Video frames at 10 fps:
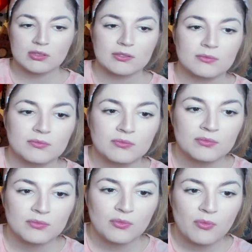
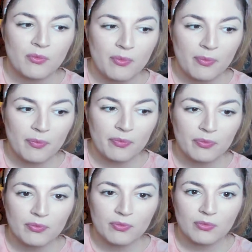
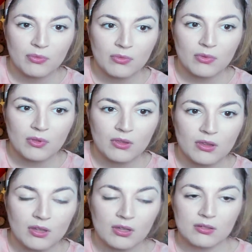
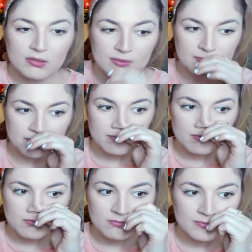
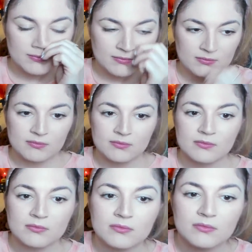
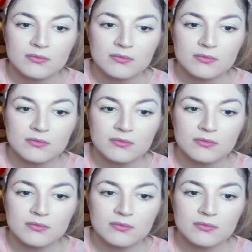(silence)